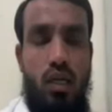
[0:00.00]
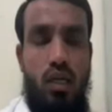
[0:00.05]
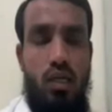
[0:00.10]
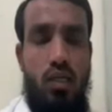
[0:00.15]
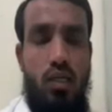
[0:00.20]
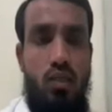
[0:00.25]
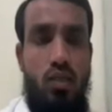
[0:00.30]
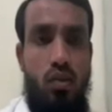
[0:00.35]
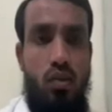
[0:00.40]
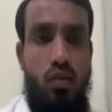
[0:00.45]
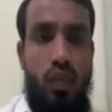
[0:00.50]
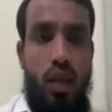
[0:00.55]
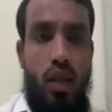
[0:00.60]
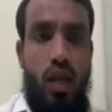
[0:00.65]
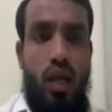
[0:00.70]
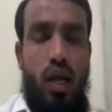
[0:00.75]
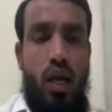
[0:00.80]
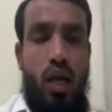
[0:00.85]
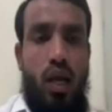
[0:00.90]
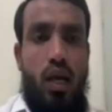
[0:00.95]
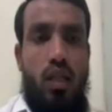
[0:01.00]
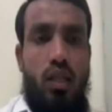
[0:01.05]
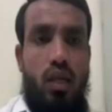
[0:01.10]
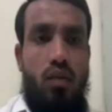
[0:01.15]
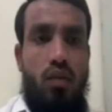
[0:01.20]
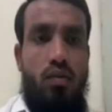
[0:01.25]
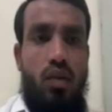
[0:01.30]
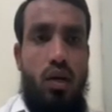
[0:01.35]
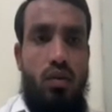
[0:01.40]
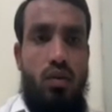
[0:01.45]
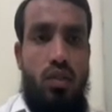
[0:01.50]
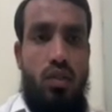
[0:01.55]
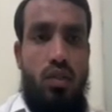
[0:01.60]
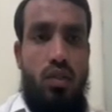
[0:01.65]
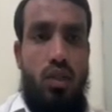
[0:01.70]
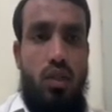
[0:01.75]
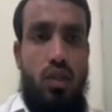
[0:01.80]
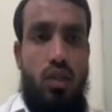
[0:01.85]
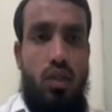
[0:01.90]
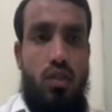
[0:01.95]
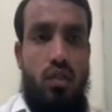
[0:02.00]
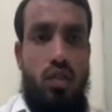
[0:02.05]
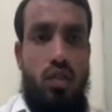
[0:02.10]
tissue. And then we have seen this